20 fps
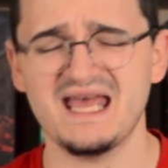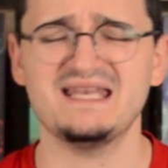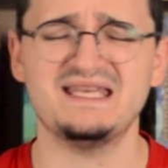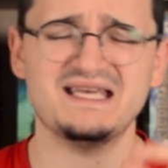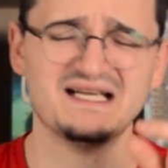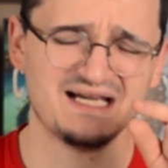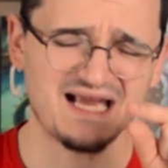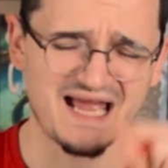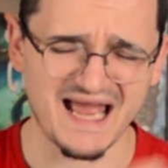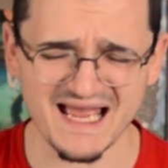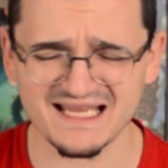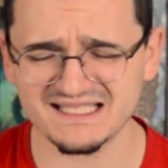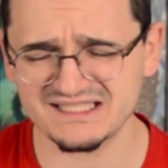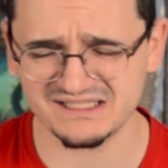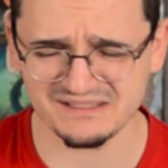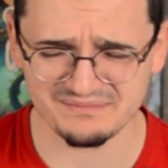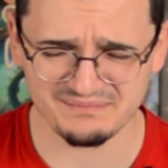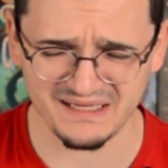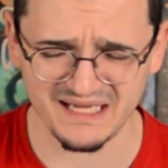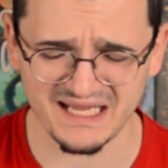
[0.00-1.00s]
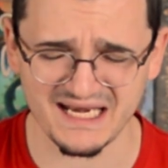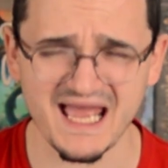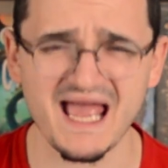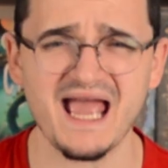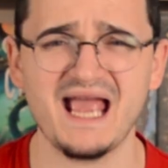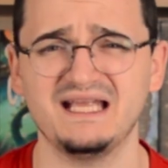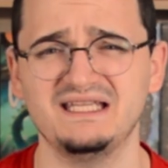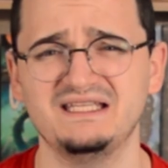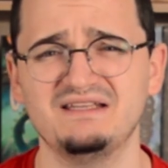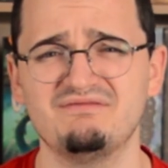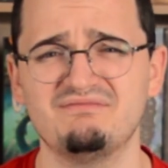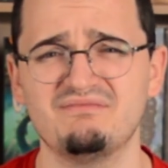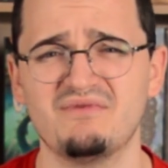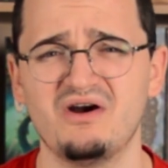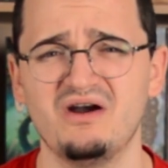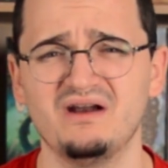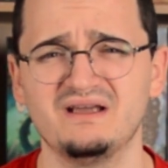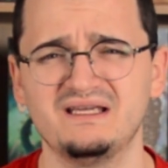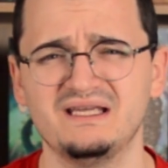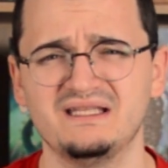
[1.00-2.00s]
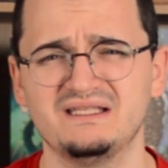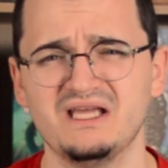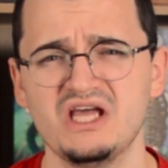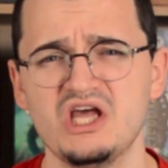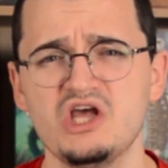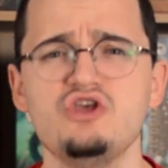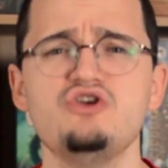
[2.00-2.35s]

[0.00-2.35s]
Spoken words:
there has to be an active market.